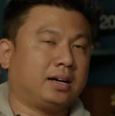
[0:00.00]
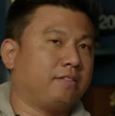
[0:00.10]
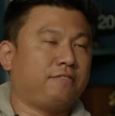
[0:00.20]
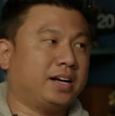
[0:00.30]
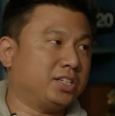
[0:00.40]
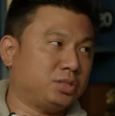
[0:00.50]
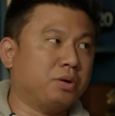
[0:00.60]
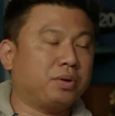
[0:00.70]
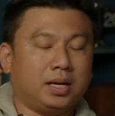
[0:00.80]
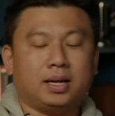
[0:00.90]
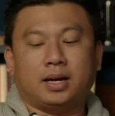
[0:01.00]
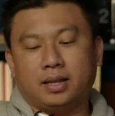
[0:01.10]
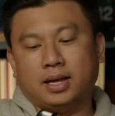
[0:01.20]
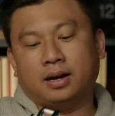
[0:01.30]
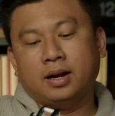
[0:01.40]
going to find a smoking gun
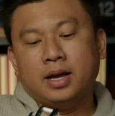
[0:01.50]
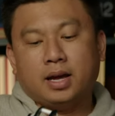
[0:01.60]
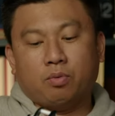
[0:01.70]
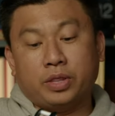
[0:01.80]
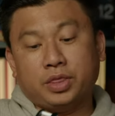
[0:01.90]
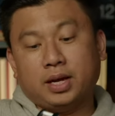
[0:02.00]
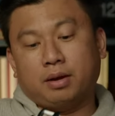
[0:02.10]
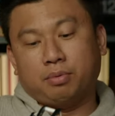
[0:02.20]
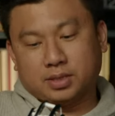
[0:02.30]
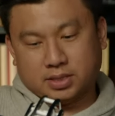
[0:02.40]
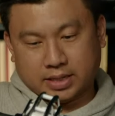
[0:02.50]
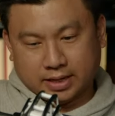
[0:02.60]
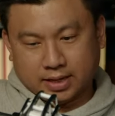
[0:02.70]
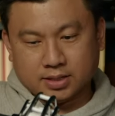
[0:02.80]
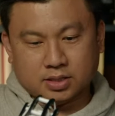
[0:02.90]
there. One thing I will
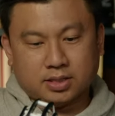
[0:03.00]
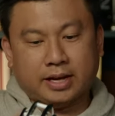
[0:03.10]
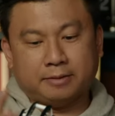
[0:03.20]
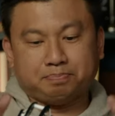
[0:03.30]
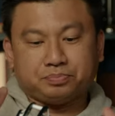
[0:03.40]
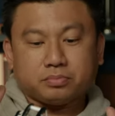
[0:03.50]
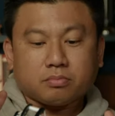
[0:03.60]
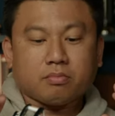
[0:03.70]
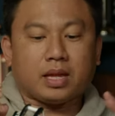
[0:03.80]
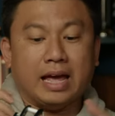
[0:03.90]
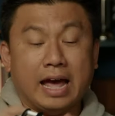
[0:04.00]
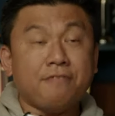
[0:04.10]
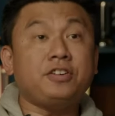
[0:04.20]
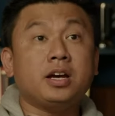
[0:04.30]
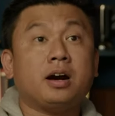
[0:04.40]
say is that
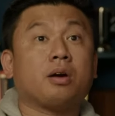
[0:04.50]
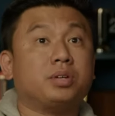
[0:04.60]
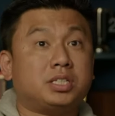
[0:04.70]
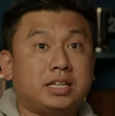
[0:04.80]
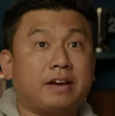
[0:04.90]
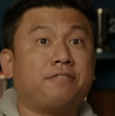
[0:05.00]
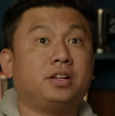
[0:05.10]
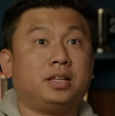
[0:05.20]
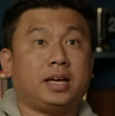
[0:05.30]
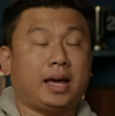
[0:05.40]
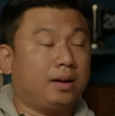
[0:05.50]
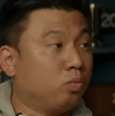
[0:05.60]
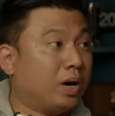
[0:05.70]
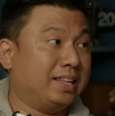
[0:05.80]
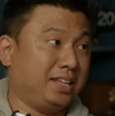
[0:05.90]
FDR was definitely a
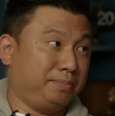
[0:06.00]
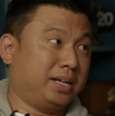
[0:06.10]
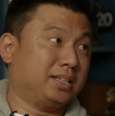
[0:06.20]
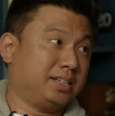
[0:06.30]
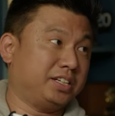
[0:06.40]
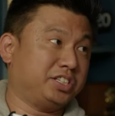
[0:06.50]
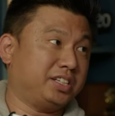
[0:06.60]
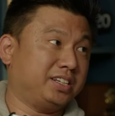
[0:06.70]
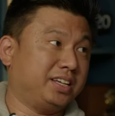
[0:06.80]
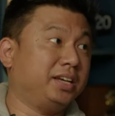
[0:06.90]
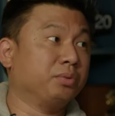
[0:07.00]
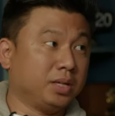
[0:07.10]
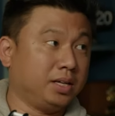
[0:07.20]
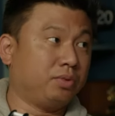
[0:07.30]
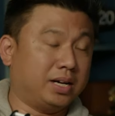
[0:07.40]
wily politician. He okay.
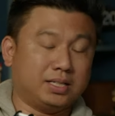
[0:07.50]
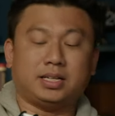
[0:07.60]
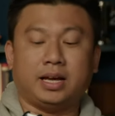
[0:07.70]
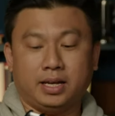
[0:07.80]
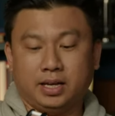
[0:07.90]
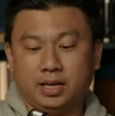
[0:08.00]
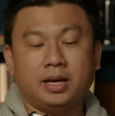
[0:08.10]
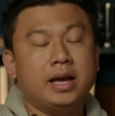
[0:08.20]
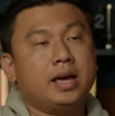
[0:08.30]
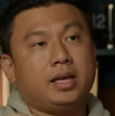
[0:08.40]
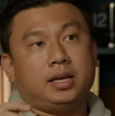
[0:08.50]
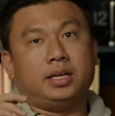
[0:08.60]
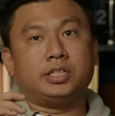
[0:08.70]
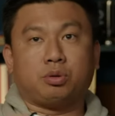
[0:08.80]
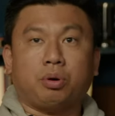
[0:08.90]
really was, and he
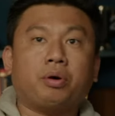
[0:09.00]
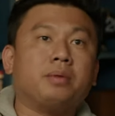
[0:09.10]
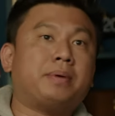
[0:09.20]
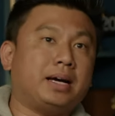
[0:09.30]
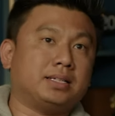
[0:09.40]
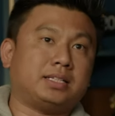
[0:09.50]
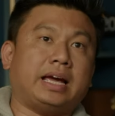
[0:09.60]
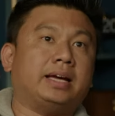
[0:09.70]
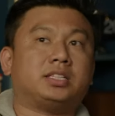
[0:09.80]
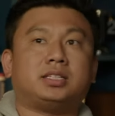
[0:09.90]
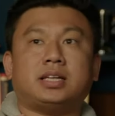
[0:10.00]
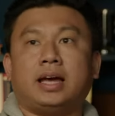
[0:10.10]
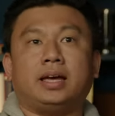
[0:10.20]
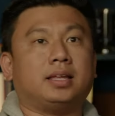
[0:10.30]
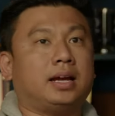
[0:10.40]
he's quoted by his aides
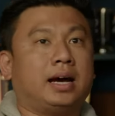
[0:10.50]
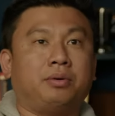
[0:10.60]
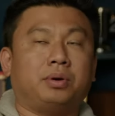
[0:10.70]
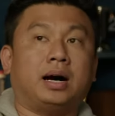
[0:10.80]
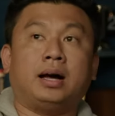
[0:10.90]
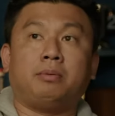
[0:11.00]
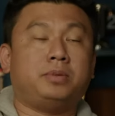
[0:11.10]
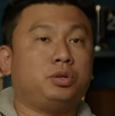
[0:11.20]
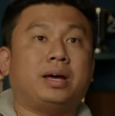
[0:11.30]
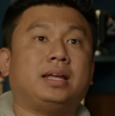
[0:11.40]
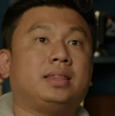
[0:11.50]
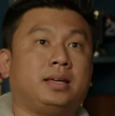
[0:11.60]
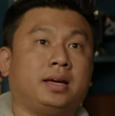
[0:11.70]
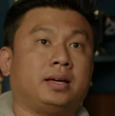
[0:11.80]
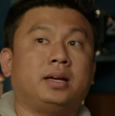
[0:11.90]
saying that I I'll do
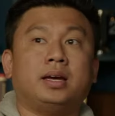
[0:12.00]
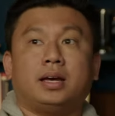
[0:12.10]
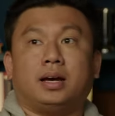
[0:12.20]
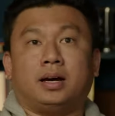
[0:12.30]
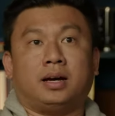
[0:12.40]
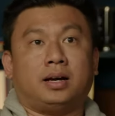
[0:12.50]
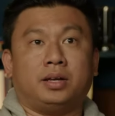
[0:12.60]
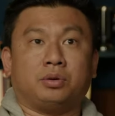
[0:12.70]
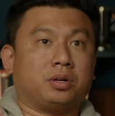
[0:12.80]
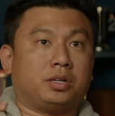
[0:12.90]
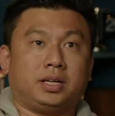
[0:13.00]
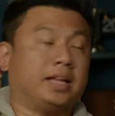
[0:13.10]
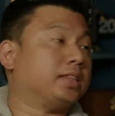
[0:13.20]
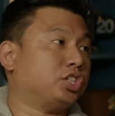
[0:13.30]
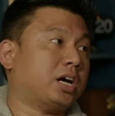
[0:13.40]
anything uh, in order to
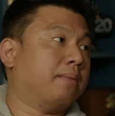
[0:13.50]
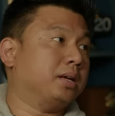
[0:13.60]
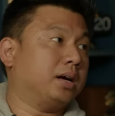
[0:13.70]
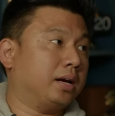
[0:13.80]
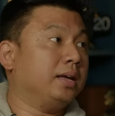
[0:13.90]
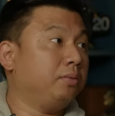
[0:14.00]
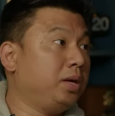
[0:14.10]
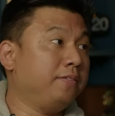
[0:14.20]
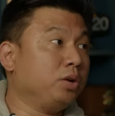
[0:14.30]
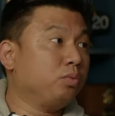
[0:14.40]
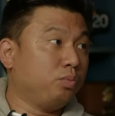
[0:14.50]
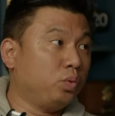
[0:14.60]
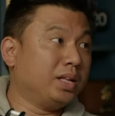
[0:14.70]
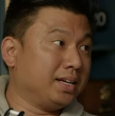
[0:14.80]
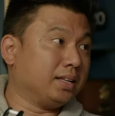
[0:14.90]
get the job done, even
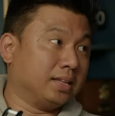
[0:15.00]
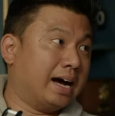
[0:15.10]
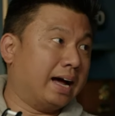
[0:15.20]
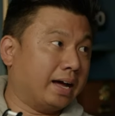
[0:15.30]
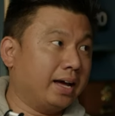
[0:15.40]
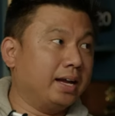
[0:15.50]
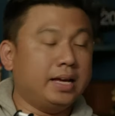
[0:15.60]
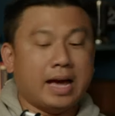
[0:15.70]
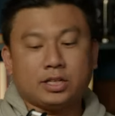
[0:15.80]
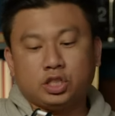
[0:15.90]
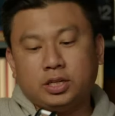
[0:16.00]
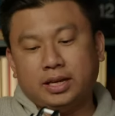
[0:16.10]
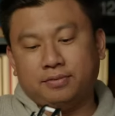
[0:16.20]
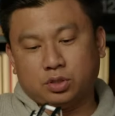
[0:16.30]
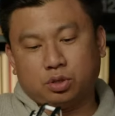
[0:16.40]
willing to lie. And he actually
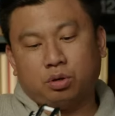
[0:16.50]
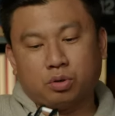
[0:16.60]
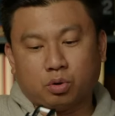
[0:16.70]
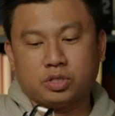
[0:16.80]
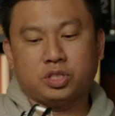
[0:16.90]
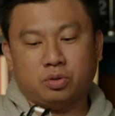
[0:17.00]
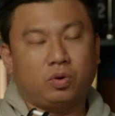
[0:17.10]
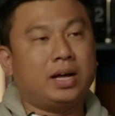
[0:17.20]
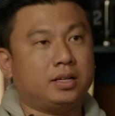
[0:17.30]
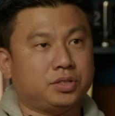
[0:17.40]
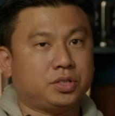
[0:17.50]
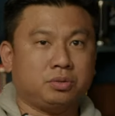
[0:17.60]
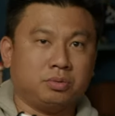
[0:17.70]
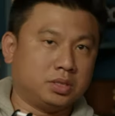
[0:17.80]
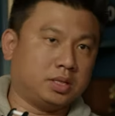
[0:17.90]
even told Orson Welles,
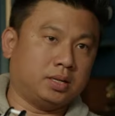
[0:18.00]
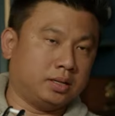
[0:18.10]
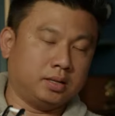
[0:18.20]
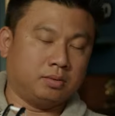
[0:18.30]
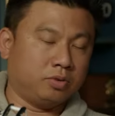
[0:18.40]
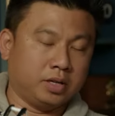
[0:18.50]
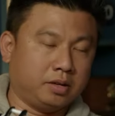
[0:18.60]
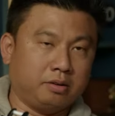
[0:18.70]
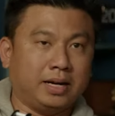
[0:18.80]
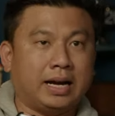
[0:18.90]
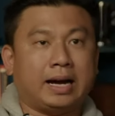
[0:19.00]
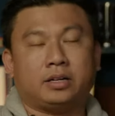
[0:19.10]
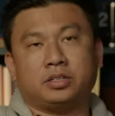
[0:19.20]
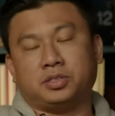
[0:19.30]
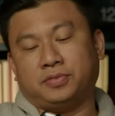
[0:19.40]
who was uh, uh one of the great
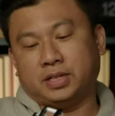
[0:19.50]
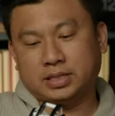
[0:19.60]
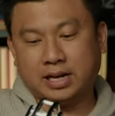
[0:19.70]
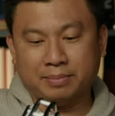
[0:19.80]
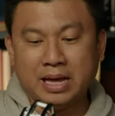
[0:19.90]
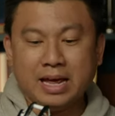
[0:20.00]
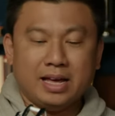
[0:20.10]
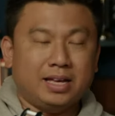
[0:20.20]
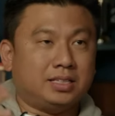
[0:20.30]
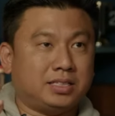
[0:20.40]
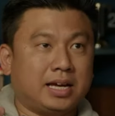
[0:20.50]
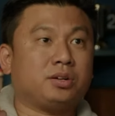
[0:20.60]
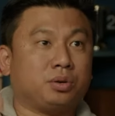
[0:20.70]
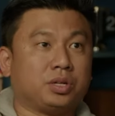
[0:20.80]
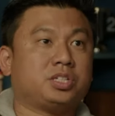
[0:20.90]
actors of all time, he said
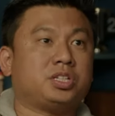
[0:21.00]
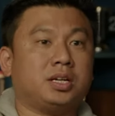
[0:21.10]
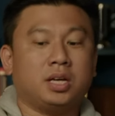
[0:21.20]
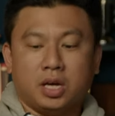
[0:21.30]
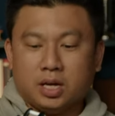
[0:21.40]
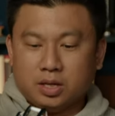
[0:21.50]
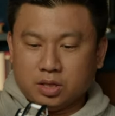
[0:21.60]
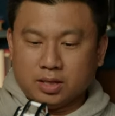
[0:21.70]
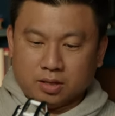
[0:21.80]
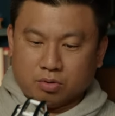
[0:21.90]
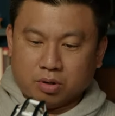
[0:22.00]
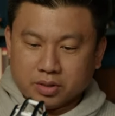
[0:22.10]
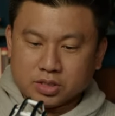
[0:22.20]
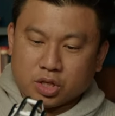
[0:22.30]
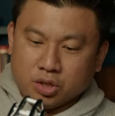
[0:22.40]
to Orson, the quote
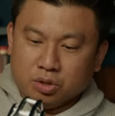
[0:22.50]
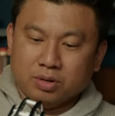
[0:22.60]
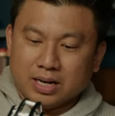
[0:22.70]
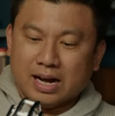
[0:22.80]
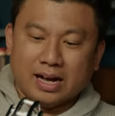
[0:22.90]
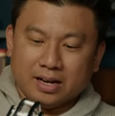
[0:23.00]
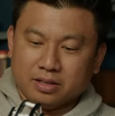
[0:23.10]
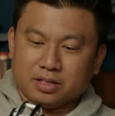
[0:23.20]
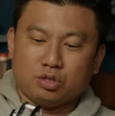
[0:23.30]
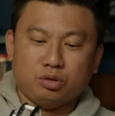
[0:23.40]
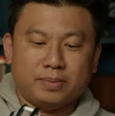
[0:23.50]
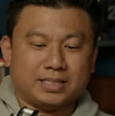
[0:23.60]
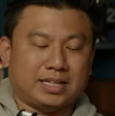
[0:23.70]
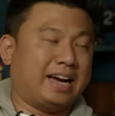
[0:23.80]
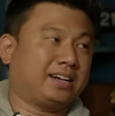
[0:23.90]
is you and i are the two
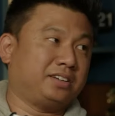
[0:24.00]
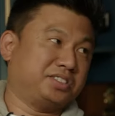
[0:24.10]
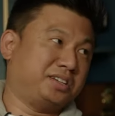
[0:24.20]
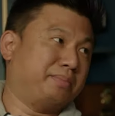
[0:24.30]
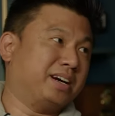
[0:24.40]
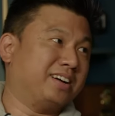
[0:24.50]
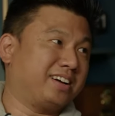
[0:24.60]
best actors in america